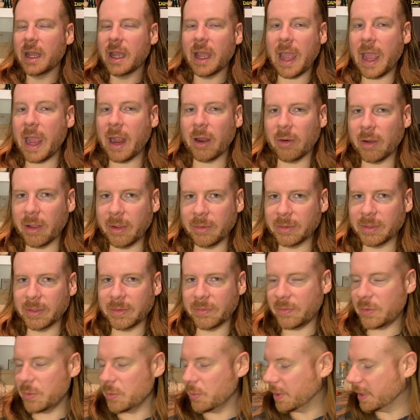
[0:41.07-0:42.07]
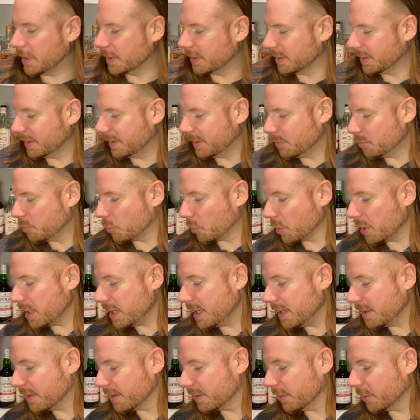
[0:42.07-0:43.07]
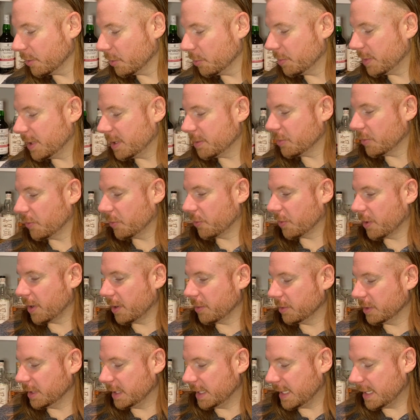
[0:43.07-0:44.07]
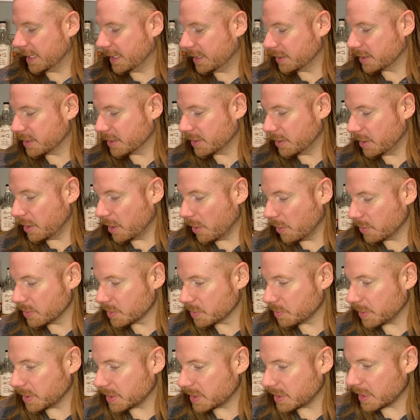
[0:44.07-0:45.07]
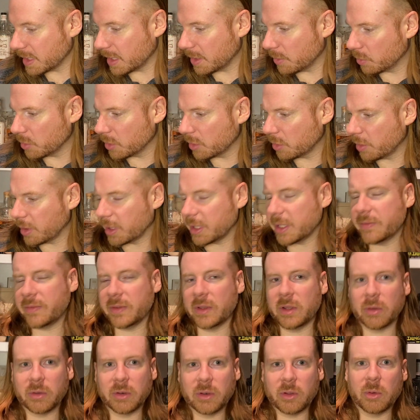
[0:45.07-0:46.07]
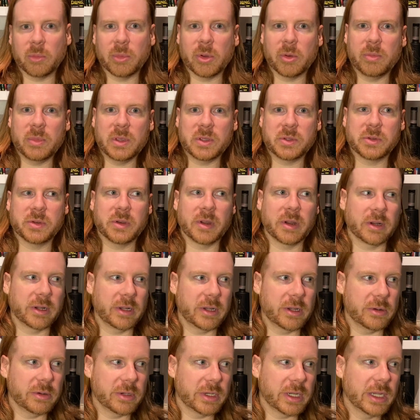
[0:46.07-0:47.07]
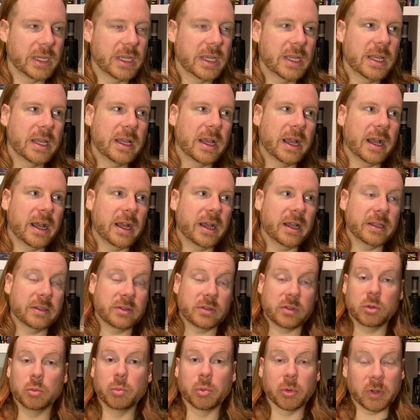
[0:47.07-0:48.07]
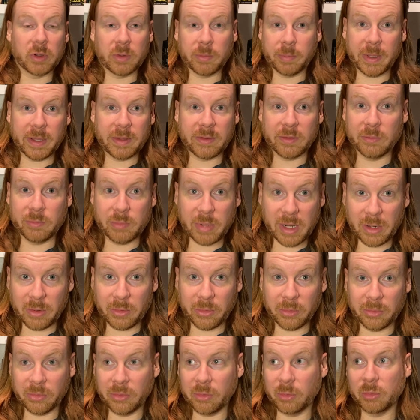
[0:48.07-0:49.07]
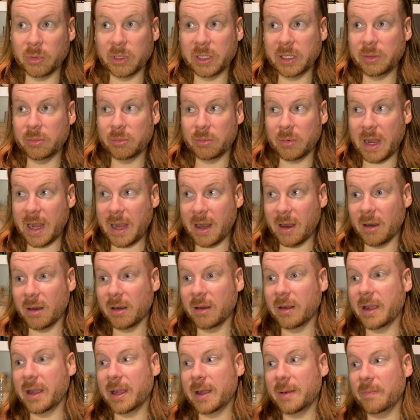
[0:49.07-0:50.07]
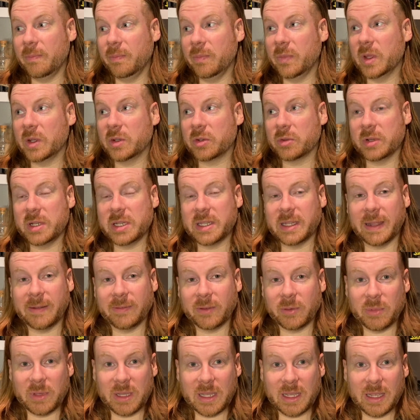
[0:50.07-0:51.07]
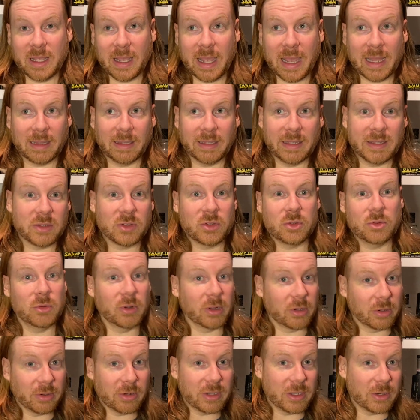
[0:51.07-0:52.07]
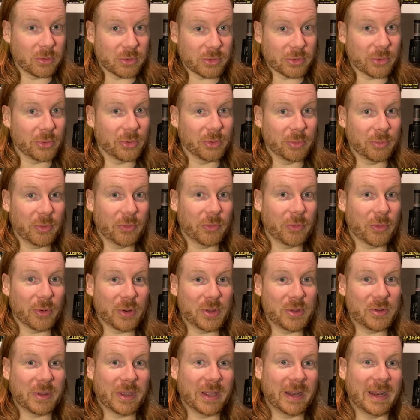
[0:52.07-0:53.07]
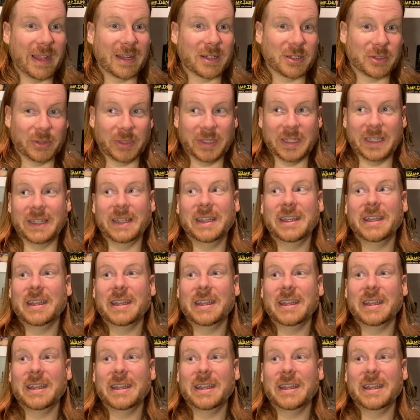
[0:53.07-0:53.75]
air out, if you will, and breathe a little bit before I really get into the nose. But real quickly, if you don't know about Mizunara Oak, super expensive barrels. They're really rare. The trees have to be at least 200 years old before you can actually